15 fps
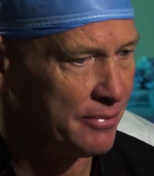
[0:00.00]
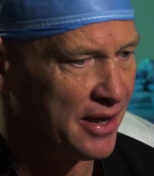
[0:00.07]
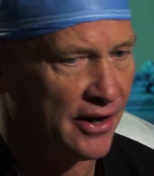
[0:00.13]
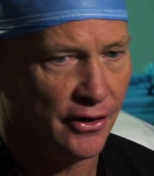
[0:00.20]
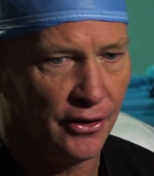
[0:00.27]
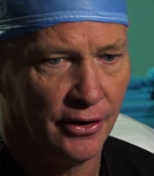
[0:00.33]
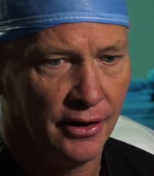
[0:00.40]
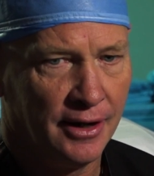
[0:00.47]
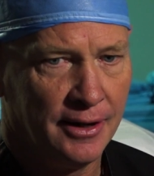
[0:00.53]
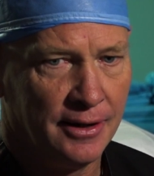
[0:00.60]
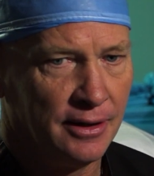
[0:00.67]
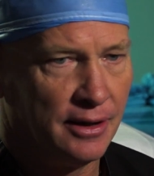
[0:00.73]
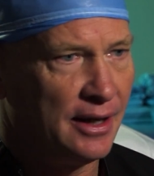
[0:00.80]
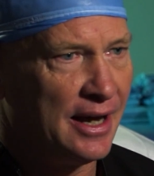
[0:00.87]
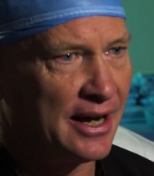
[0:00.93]
better
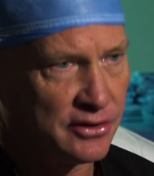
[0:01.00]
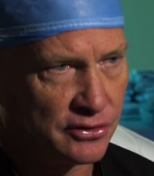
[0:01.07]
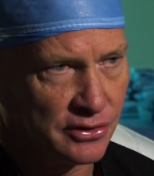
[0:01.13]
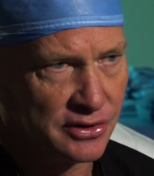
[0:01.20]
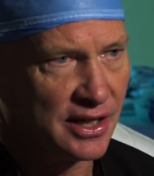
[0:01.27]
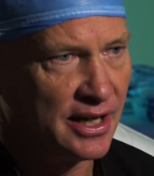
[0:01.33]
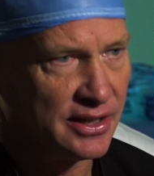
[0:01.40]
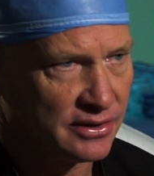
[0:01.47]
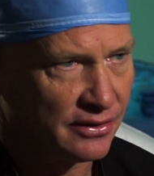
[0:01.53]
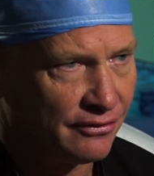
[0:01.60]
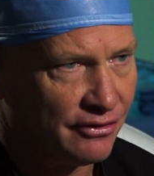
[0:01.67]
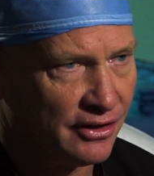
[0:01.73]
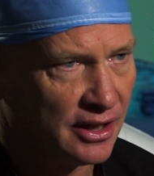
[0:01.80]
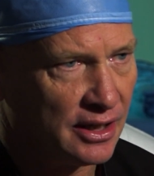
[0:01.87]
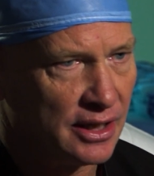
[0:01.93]
exercise and
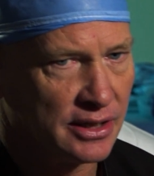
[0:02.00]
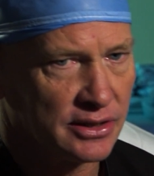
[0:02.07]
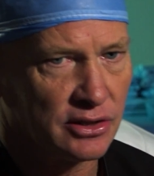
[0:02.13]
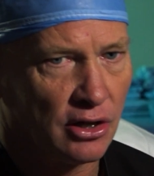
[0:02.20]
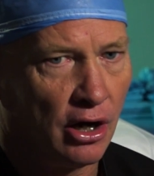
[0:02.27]
fitness.